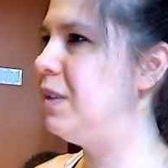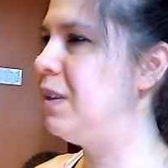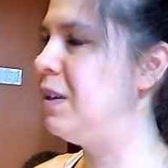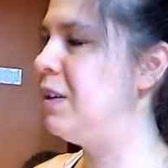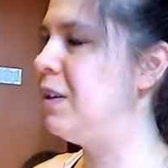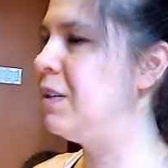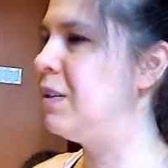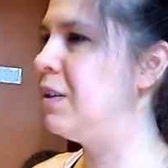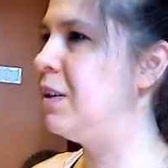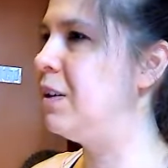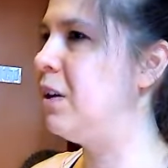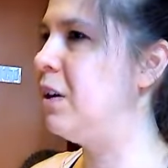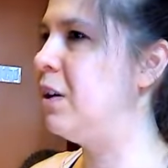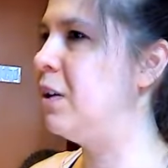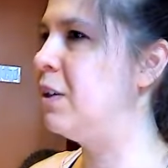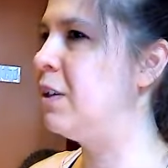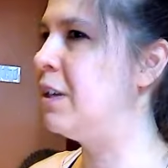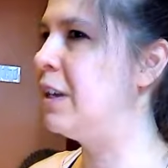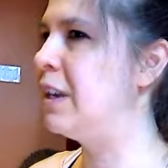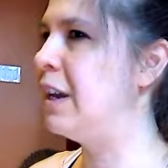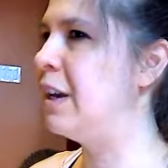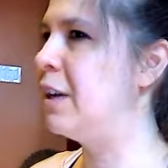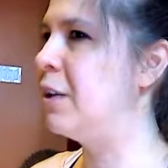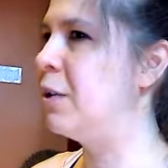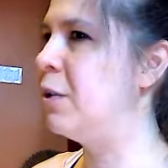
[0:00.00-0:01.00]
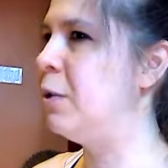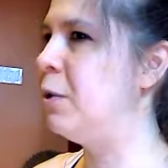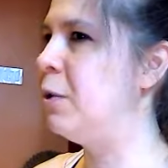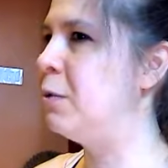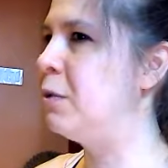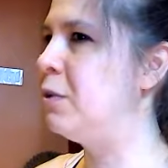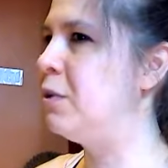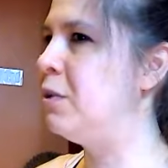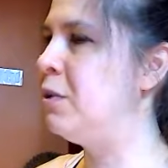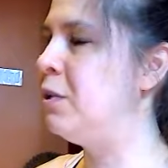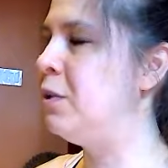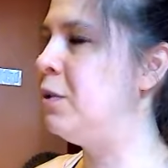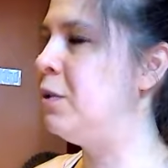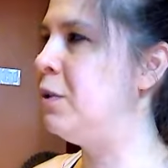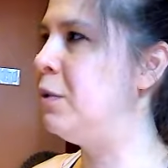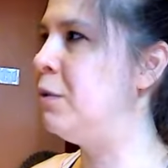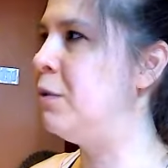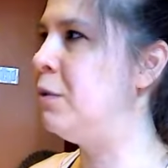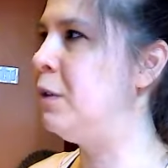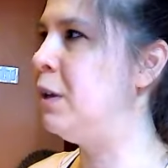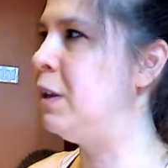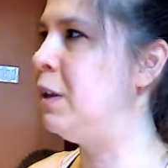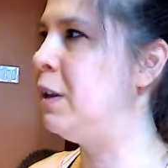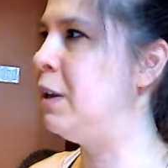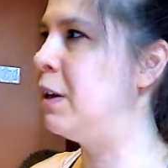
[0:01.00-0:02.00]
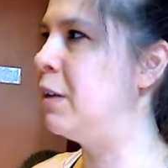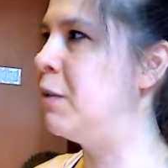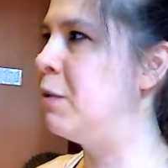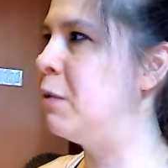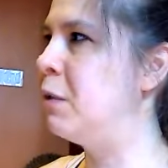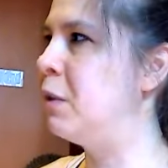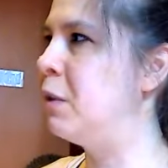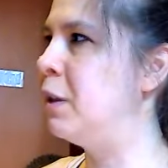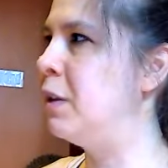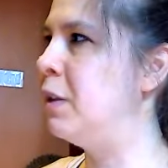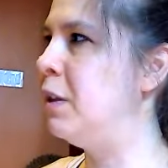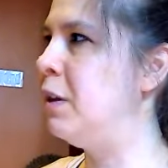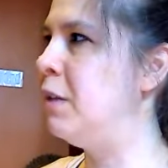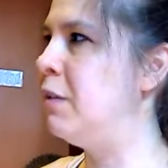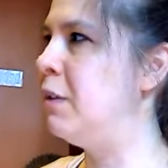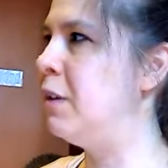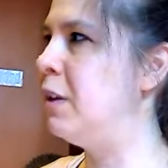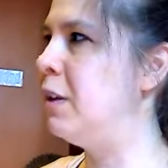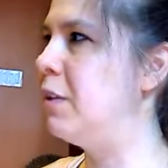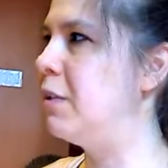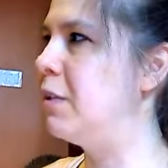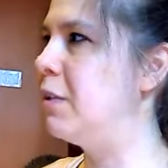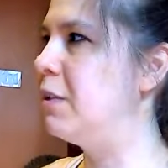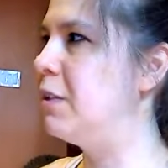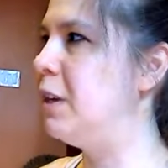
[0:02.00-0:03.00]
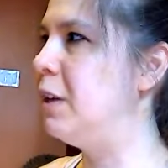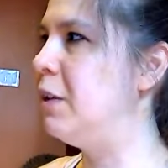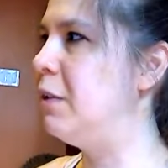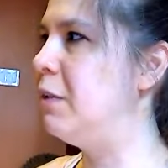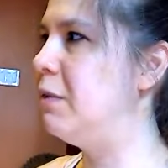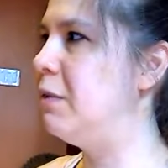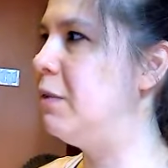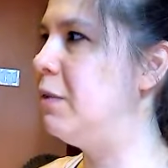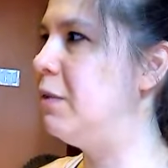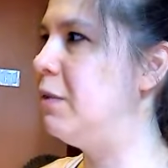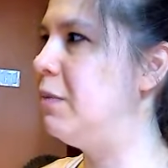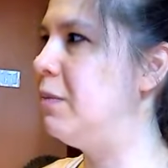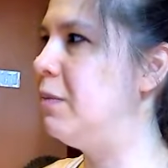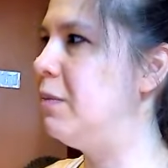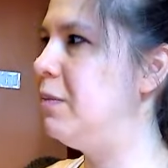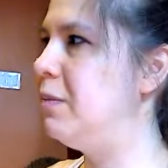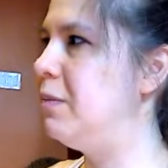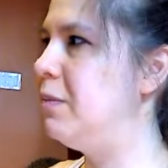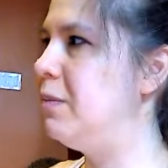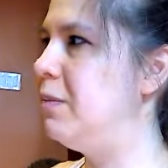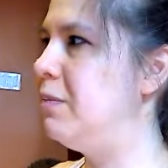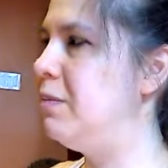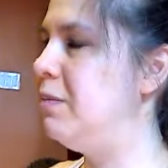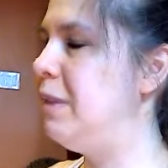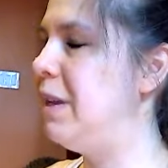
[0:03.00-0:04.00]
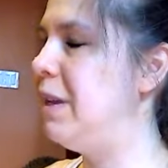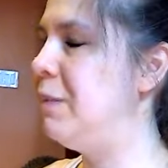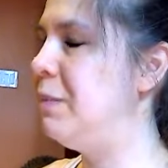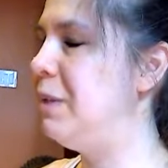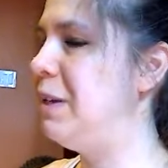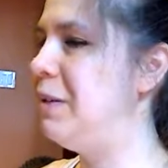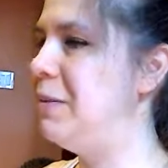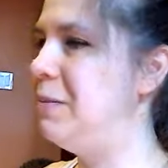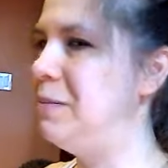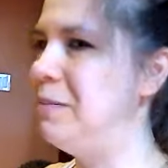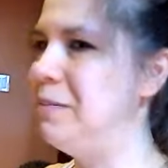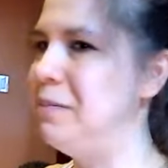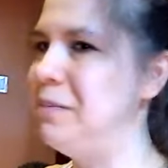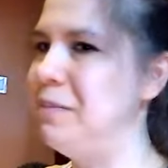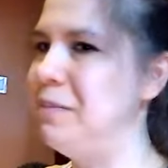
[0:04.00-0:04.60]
Is it hard to get close to a feeling of really loving yourself? Maybe.